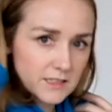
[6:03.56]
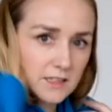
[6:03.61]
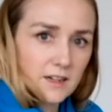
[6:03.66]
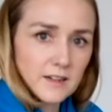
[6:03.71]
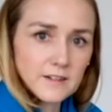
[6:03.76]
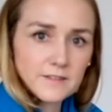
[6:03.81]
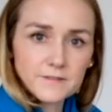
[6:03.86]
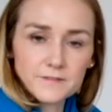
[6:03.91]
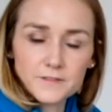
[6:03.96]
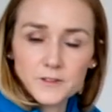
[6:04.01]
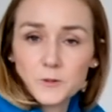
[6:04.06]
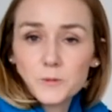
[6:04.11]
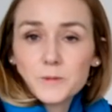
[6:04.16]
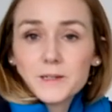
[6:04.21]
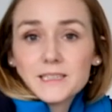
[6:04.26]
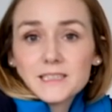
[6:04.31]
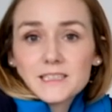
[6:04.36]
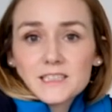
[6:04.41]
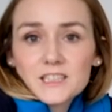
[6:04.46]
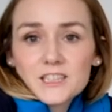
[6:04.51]
scarf for
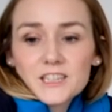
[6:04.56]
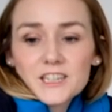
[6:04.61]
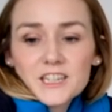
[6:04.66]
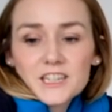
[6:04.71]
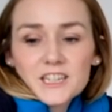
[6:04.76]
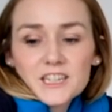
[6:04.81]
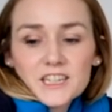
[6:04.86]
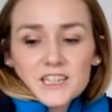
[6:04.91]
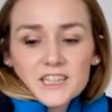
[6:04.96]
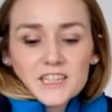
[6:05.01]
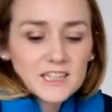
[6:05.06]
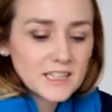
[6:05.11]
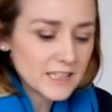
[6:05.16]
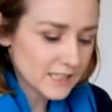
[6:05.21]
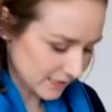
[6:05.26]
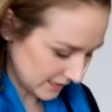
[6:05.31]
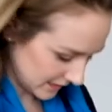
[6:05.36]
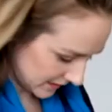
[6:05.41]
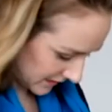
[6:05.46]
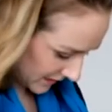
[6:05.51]

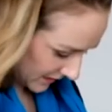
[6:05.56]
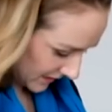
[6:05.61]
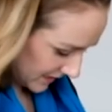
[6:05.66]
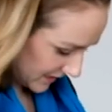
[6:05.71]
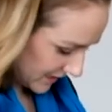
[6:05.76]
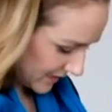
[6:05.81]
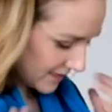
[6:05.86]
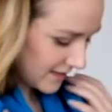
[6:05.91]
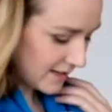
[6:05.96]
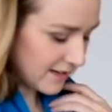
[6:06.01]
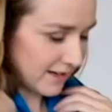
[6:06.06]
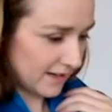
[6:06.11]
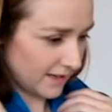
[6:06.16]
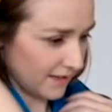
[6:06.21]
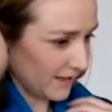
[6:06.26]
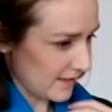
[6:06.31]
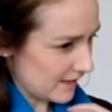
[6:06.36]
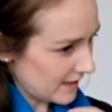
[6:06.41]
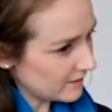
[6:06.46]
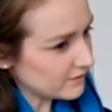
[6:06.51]
winter.
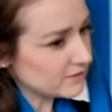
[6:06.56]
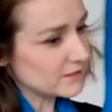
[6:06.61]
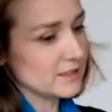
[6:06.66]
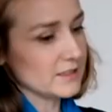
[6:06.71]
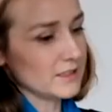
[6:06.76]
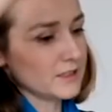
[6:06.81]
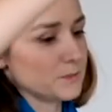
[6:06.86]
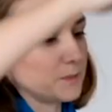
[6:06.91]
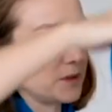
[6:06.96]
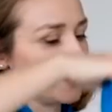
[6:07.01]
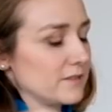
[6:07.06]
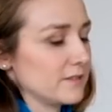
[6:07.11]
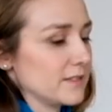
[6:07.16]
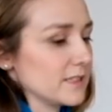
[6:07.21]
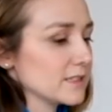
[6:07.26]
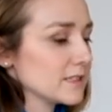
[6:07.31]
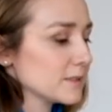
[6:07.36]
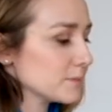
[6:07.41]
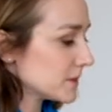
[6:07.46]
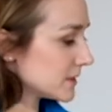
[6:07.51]
Oh, everything's
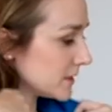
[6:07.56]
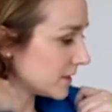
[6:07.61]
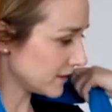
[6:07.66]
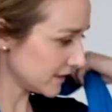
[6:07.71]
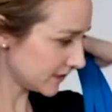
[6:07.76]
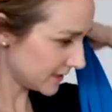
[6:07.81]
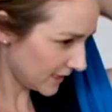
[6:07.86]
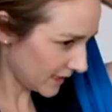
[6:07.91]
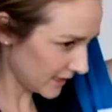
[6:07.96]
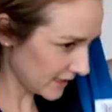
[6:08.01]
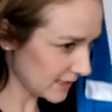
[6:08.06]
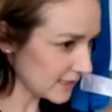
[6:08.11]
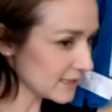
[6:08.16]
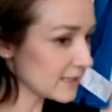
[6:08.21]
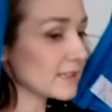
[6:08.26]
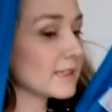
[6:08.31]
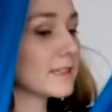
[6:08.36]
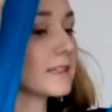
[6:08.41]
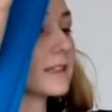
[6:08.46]
perfect. I'm so excited.